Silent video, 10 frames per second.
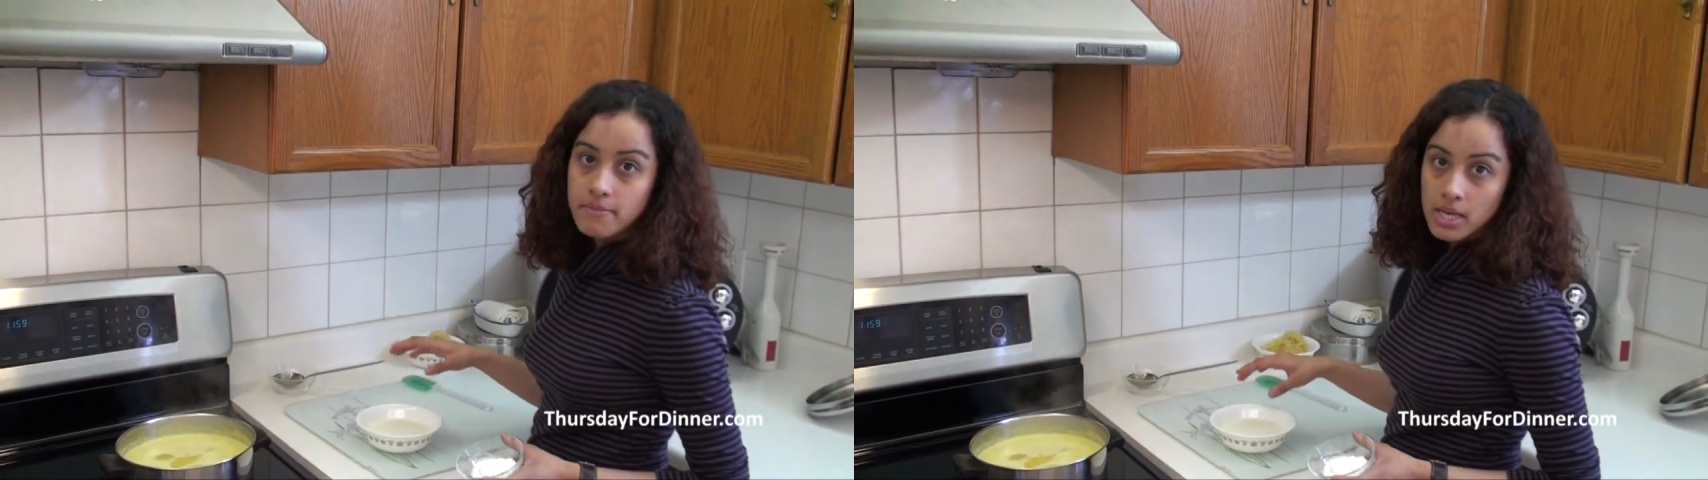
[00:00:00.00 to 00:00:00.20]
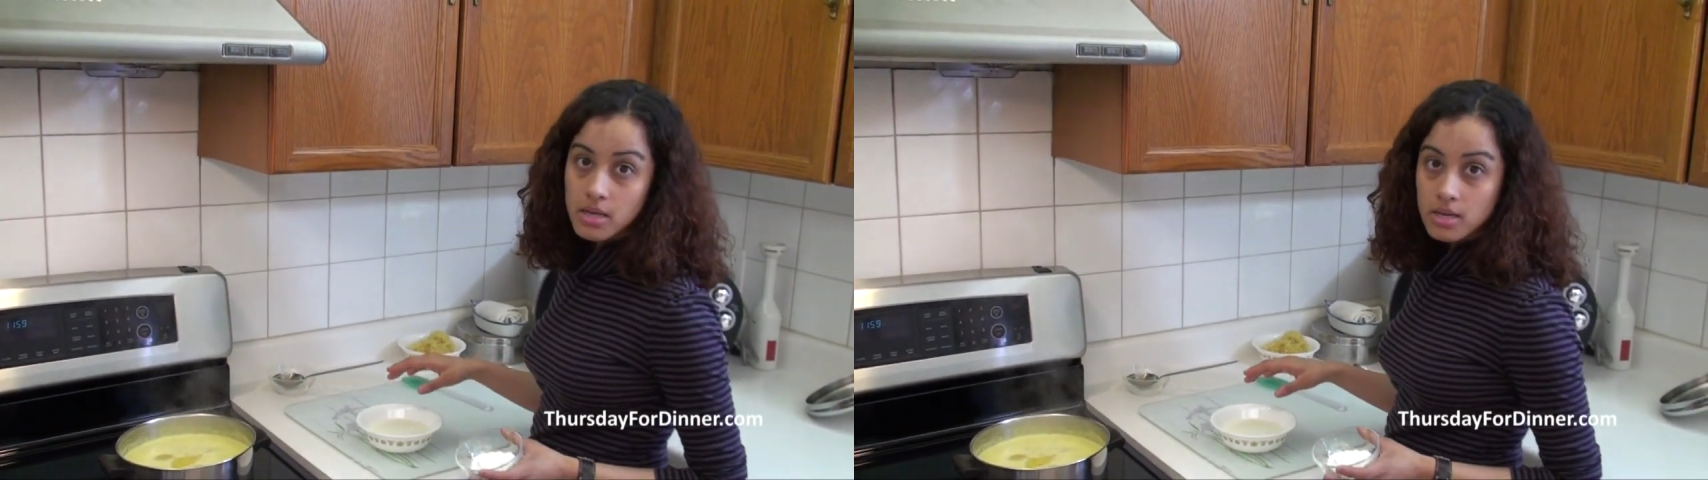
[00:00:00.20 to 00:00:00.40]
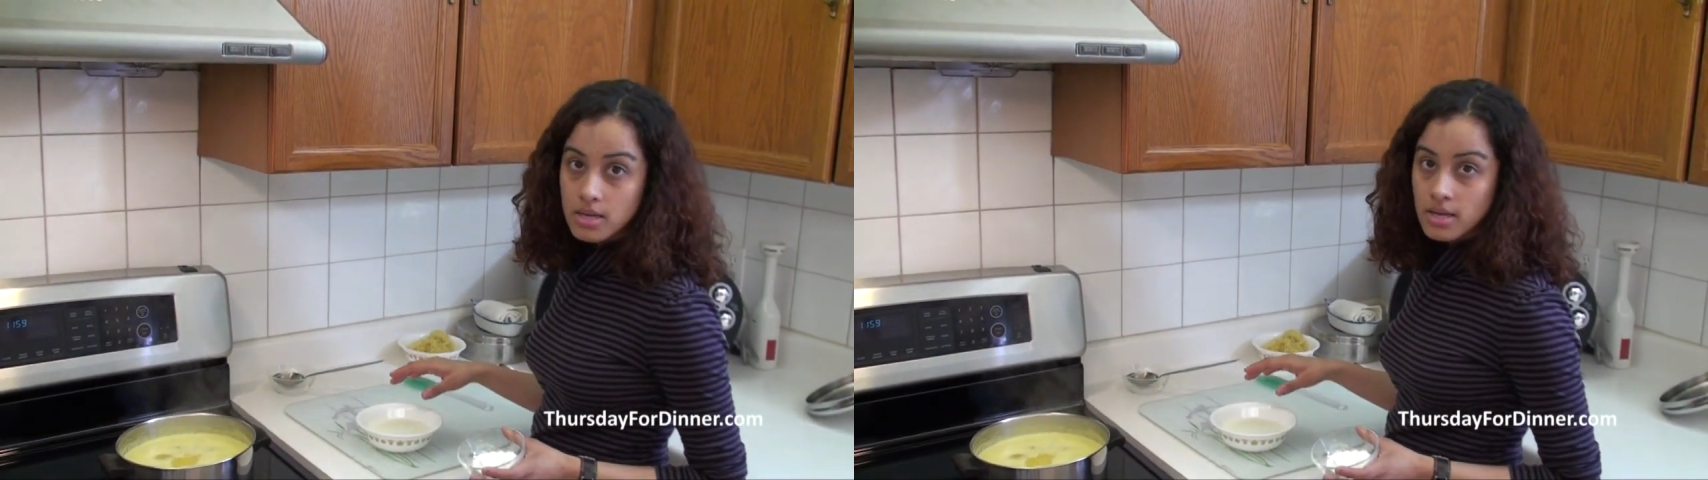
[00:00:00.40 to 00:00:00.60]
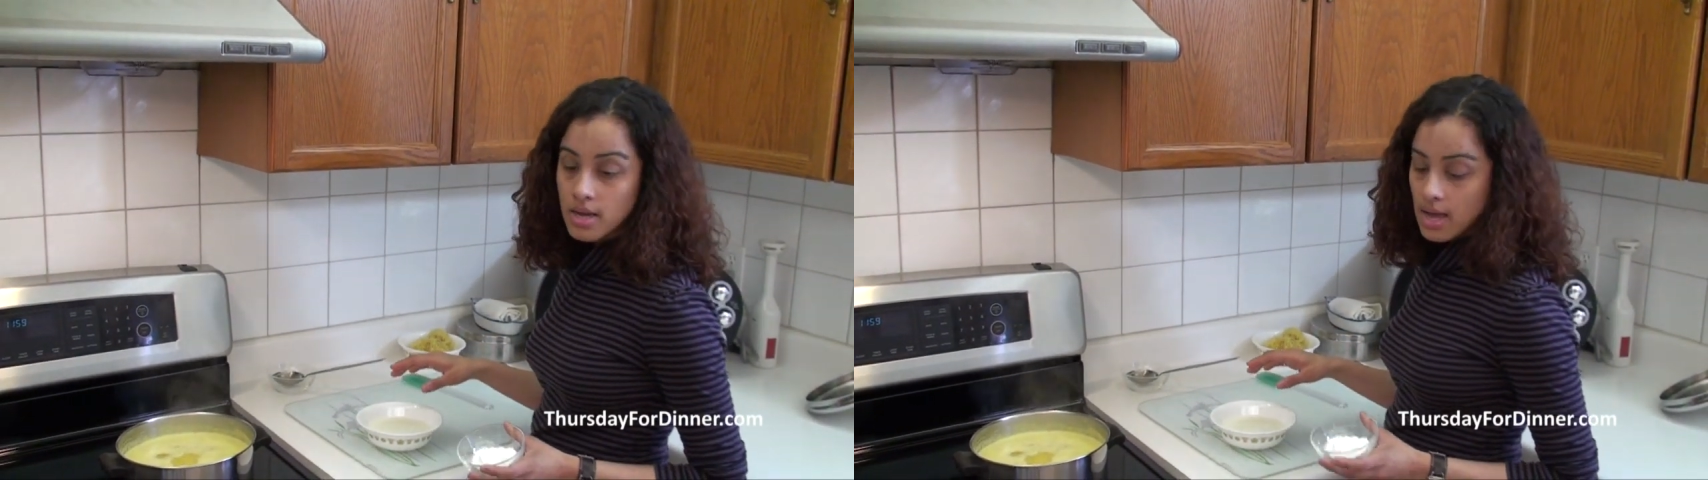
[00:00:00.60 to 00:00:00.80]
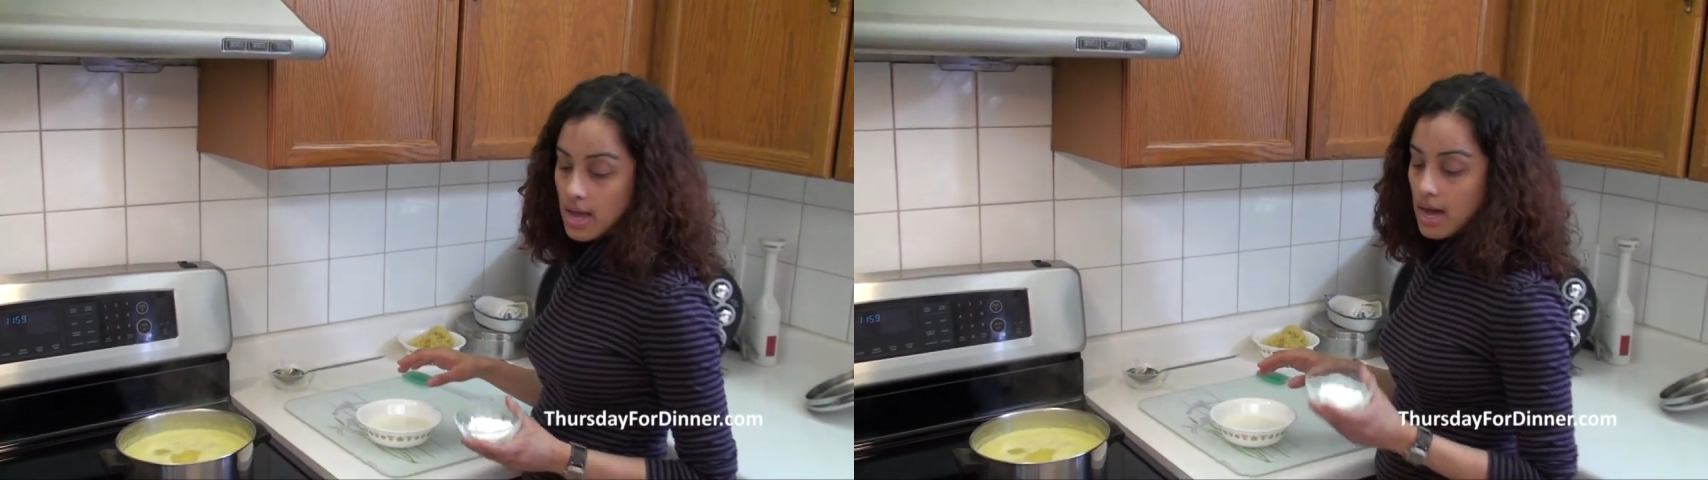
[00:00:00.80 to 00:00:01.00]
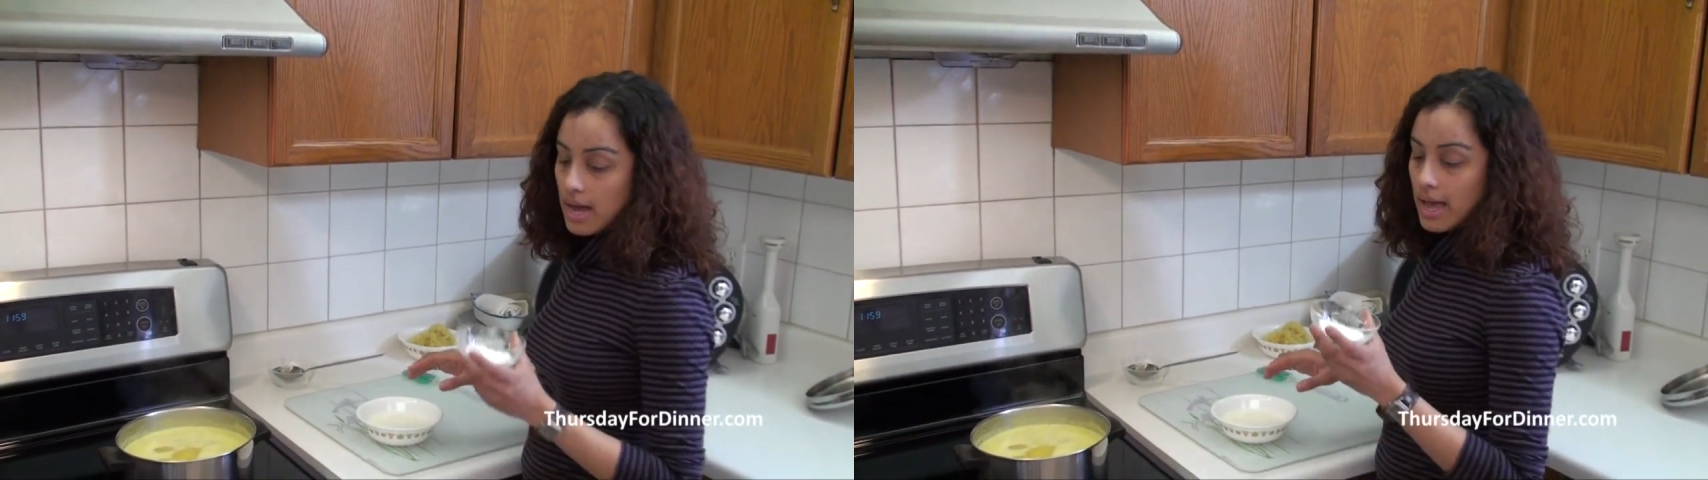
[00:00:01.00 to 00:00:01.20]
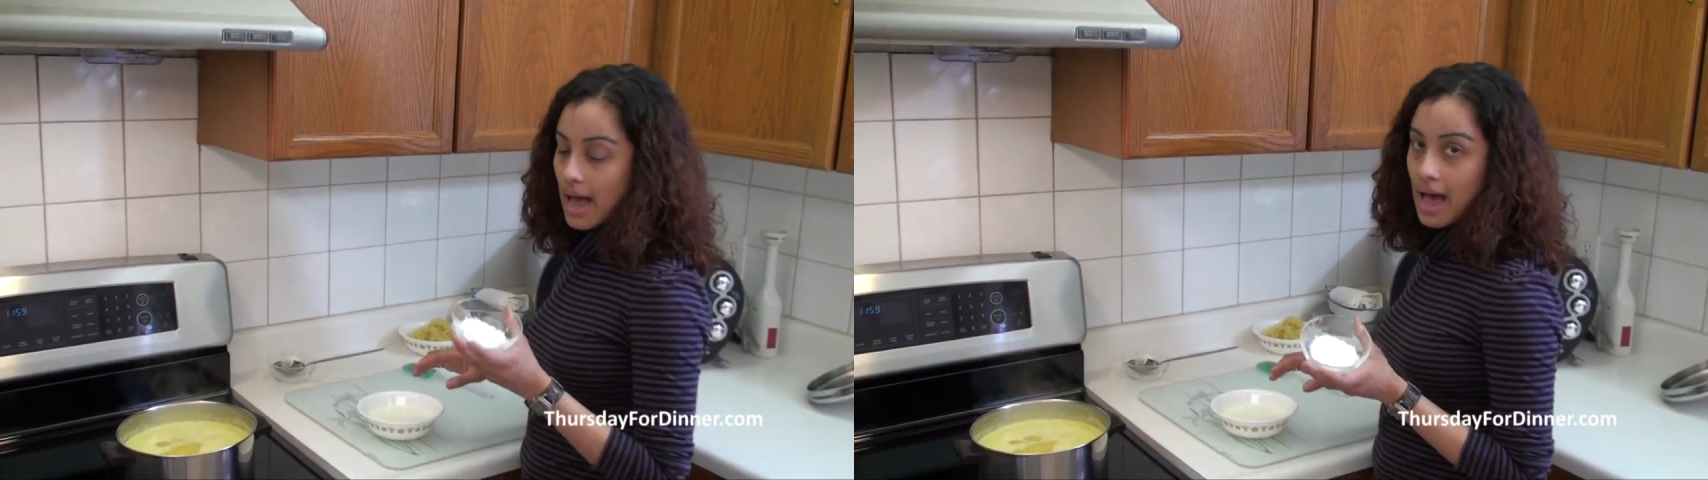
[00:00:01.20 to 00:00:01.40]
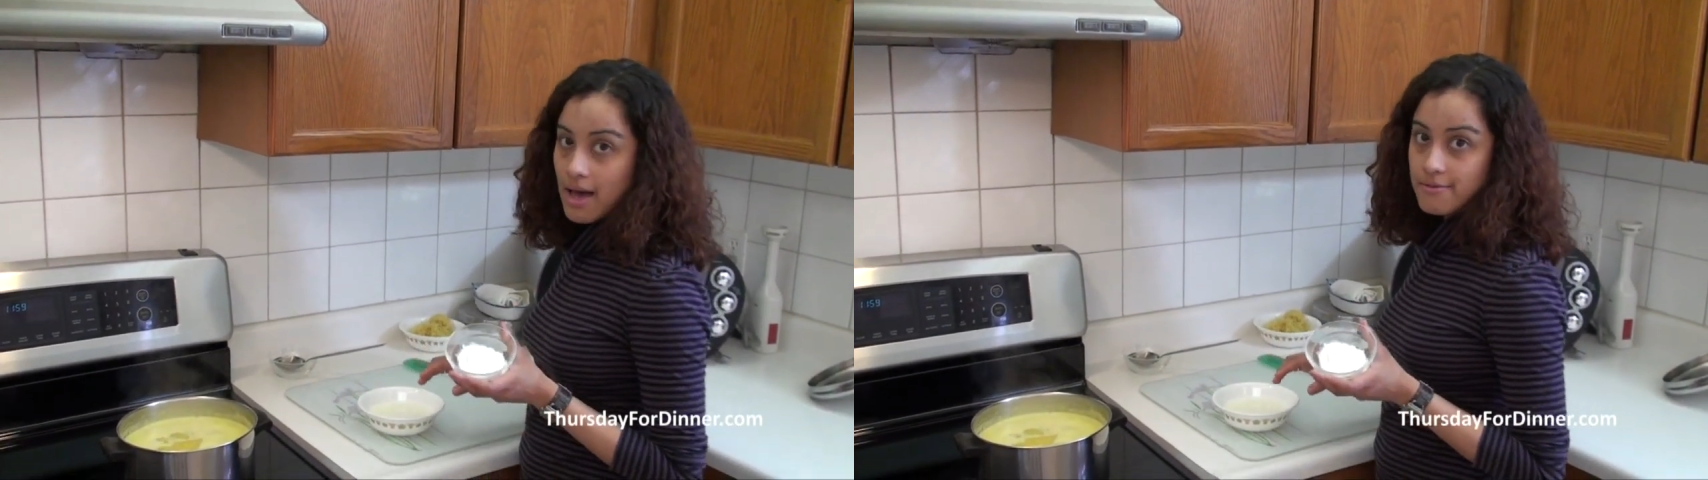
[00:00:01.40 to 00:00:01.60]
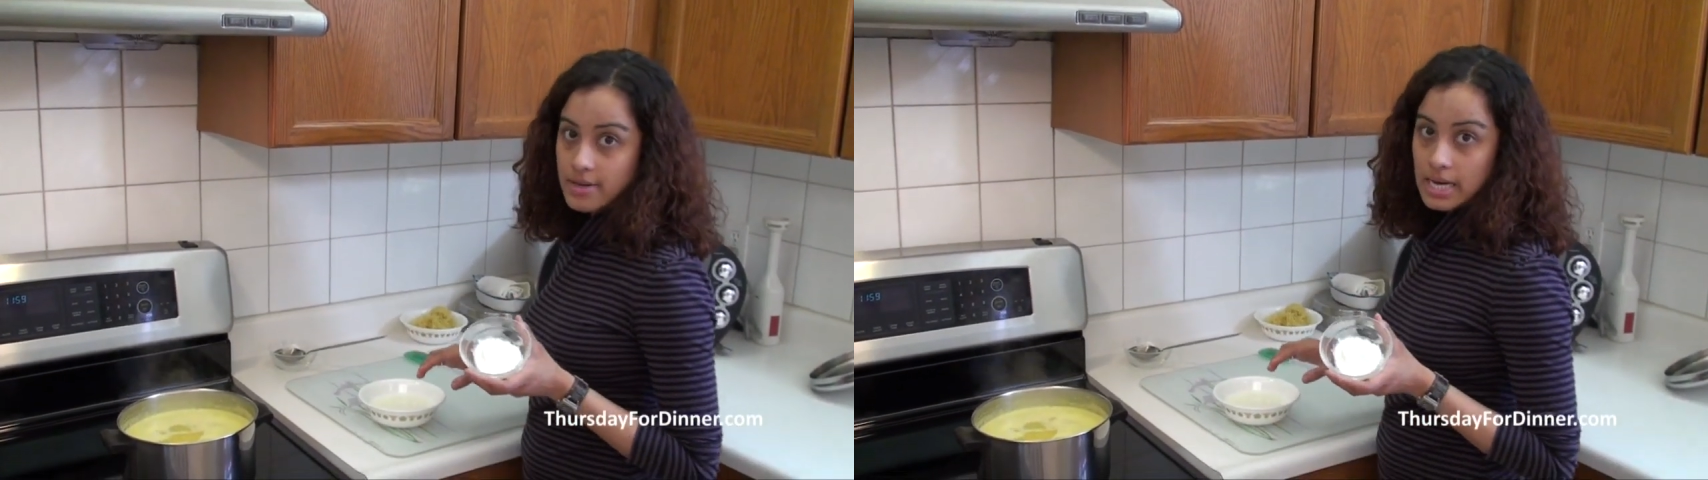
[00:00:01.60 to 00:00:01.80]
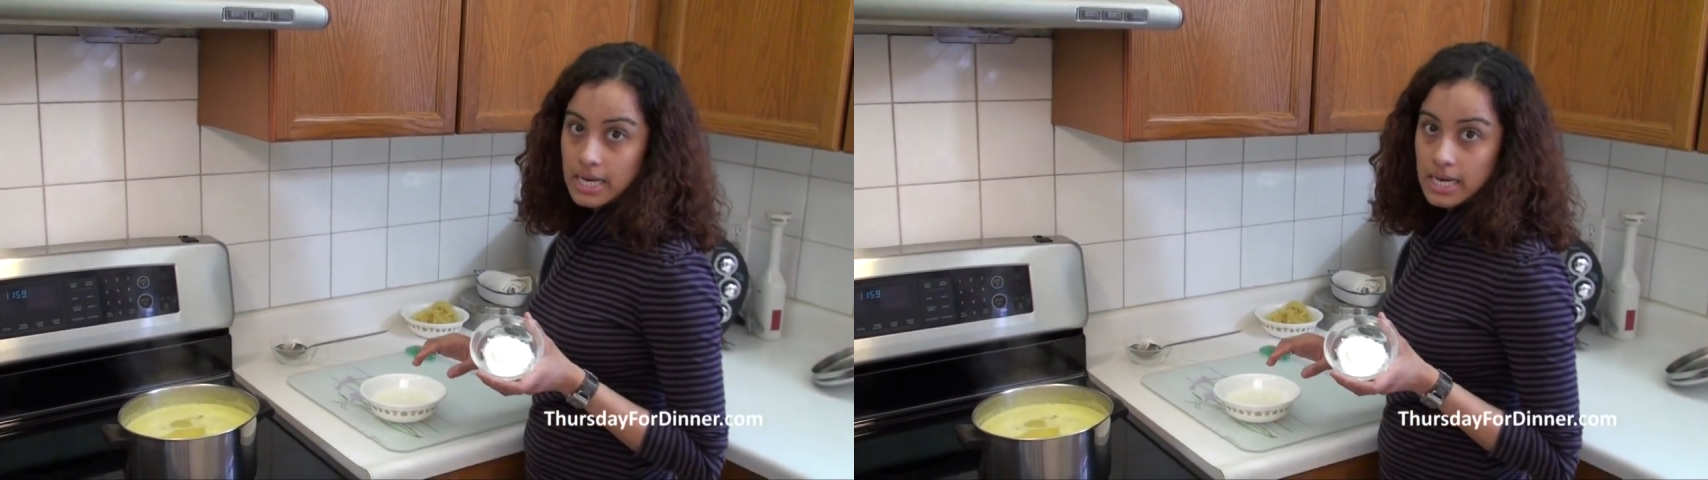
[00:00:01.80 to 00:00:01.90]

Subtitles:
milk. I have